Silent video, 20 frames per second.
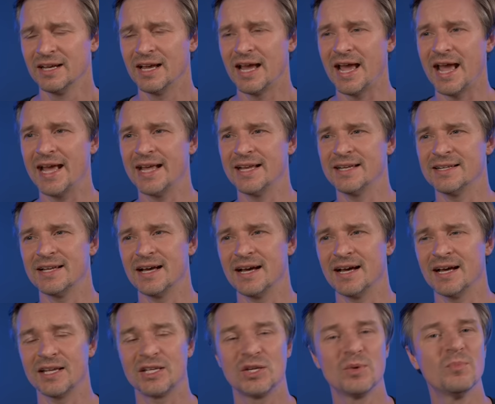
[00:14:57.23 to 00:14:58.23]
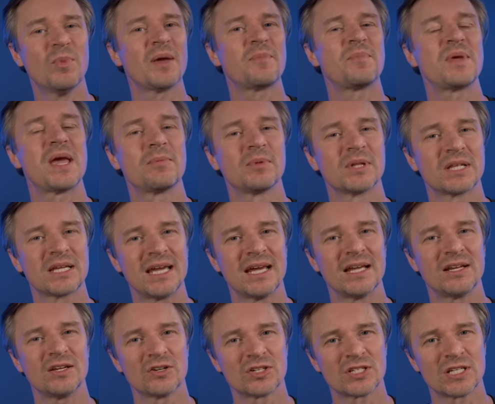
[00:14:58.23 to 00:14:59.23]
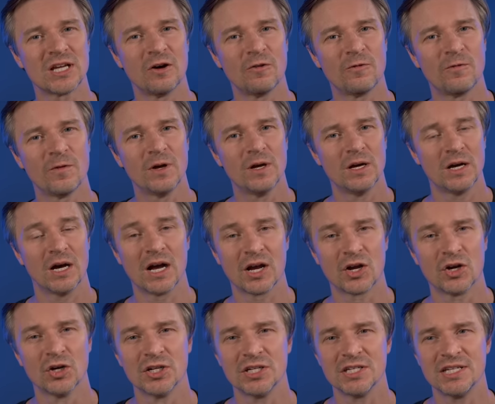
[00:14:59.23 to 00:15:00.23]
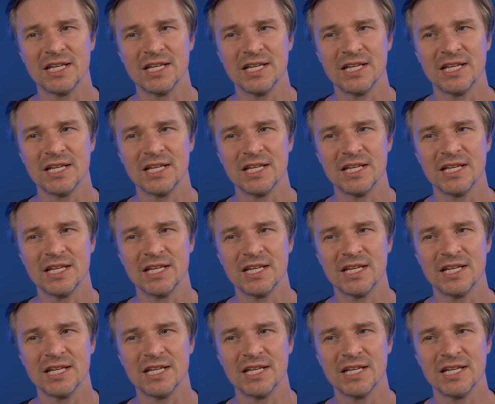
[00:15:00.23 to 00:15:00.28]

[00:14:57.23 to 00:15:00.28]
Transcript: and you might be able to get yourself a good